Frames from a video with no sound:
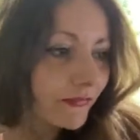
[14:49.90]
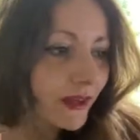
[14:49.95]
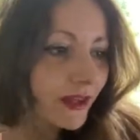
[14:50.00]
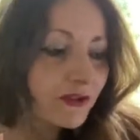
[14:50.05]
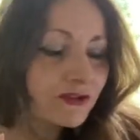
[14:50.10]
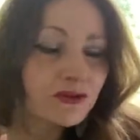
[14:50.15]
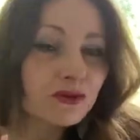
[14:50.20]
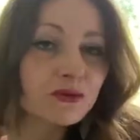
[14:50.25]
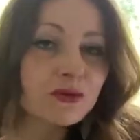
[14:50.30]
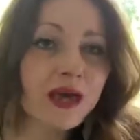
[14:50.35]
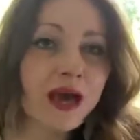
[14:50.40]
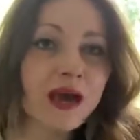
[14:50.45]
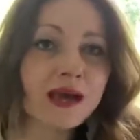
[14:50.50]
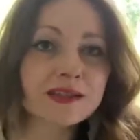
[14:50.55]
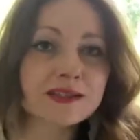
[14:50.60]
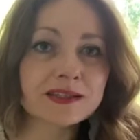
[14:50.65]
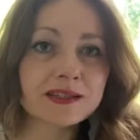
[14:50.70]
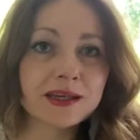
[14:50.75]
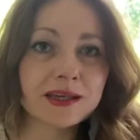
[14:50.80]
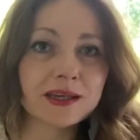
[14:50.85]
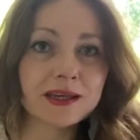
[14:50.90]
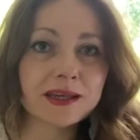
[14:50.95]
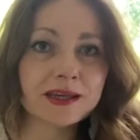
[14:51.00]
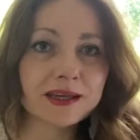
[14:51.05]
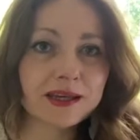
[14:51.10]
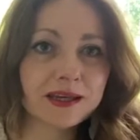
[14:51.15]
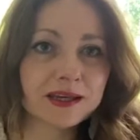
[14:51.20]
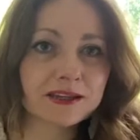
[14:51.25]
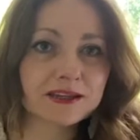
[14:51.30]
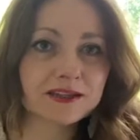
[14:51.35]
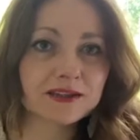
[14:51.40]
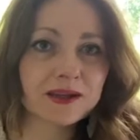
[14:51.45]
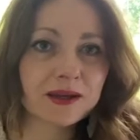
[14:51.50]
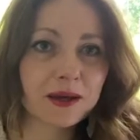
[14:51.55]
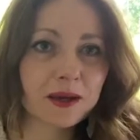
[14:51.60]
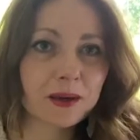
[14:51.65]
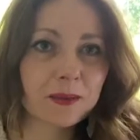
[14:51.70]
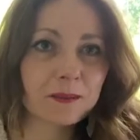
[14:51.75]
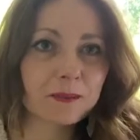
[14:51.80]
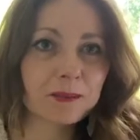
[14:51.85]
So that is
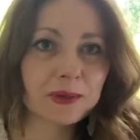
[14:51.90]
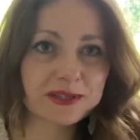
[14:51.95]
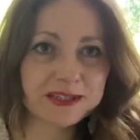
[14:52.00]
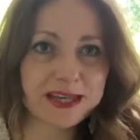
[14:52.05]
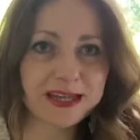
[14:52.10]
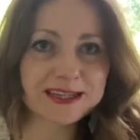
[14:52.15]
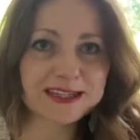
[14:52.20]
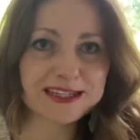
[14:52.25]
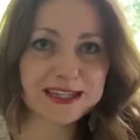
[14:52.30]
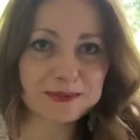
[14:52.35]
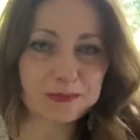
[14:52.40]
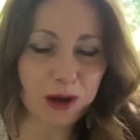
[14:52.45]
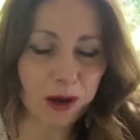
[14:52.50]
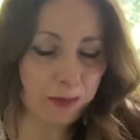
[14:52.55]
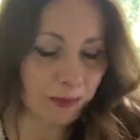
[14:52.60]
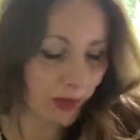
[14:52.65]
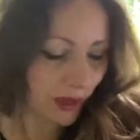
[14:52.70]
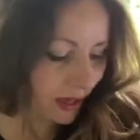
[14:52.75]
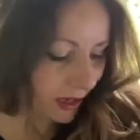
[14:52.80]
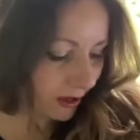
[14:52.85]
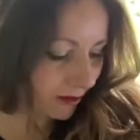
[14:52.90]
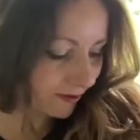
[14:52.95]
potentially my pick